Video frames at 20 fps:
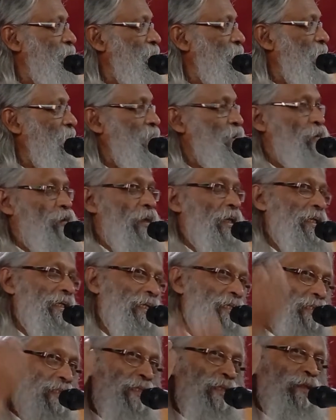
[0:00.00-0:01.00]
And you are
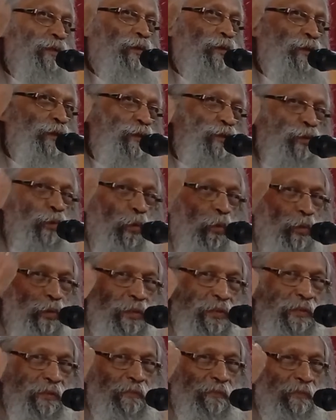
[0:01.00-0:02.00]
getting into the
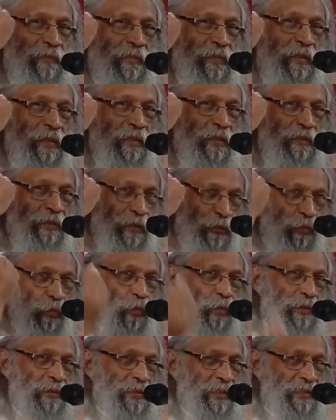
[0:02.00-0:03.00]
source. The
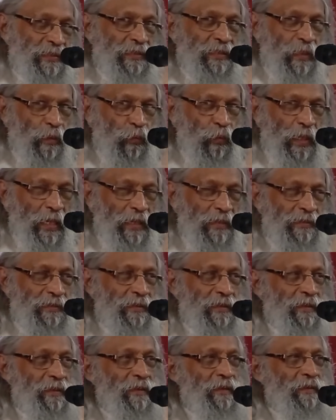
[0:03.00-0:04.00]
source is Trigunas,
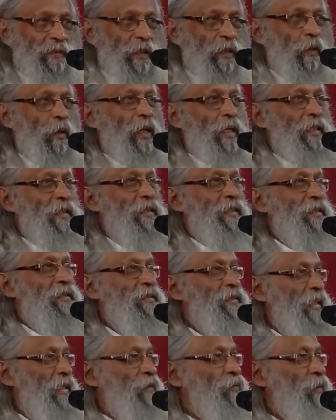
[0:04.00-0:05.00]
the
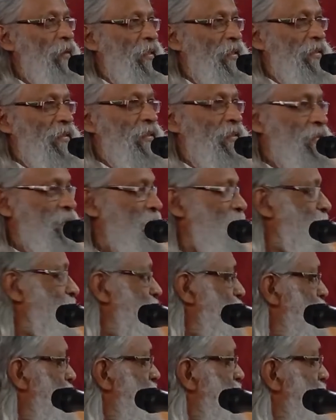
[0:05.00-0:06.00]
qualities sattva, rajas and
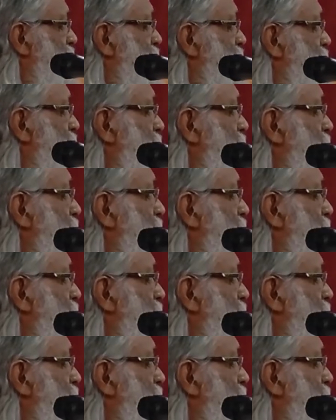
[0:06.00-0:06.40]
tamas.